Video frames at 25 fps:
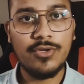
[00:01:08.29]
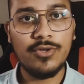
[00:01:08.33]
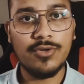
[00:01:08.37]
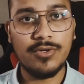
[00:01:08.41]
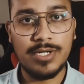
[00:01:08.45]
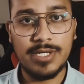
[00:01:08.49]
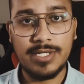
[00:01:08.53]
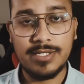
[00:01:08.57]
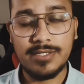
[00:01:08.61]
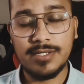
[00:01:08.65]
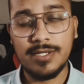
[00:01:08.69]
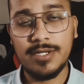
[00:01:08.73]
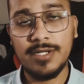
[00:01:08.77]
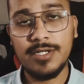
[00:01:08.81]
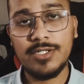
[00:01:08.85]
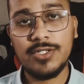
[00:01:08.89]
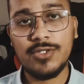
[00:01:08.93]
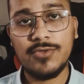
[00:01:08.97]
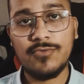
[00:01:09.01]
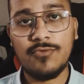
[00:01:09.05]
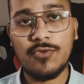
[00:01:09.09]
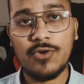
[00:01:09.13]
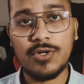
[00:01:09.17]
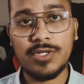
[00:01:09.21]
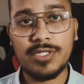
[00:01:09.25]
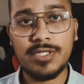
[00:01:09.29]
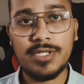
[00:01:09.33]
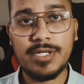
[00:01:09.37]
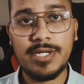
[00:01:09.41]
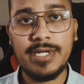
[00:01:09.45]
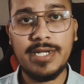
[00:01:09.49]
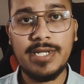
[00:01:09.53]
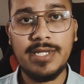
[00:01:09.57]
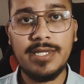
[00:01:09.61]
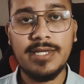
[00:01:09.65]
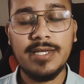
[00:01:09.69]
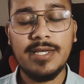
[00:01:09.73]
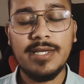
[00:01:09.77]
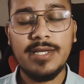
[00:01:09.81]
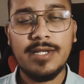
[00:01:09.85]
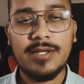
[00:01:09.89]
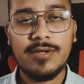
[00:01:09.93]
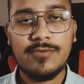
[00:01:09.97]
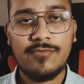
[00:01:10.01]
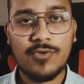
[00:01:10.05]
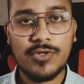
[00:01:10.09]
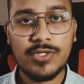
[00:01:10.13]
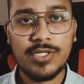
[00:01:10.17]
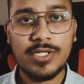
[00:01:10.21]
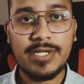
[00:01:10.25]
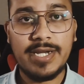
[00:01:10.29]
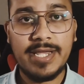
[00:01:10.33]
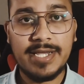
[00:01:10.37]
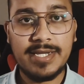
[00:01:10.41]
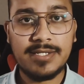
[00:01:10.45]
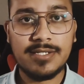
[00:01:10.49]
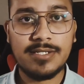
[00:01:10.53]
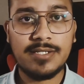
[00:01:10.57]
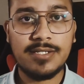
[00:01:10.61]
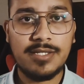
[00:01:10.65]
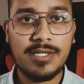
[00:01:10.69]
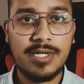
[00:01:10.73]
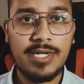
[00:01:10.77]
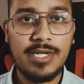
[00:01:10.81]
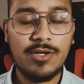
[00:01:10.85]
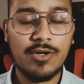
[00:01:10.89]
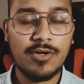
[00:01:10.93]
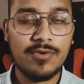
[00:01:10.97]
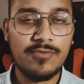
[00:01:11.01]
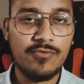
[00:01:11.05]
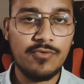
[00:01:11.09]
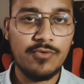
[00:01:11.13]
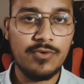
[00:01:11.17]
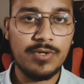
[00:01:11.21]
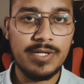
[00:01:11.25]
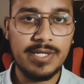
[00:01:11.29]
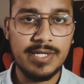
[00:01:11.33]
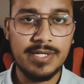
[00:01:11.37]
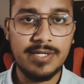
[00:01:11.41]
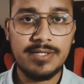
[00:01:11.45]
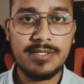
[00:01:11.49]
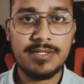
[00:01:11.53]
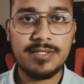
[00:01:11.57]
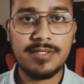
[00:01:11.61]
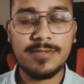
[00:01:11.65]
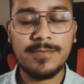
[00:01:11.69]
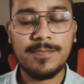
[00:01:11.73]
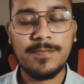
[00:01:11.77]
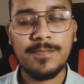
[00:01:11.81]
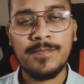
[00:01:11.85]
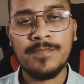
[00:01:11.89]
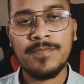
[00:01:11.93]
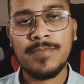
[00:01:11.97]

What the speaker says: your research for the next 3 or 4 years,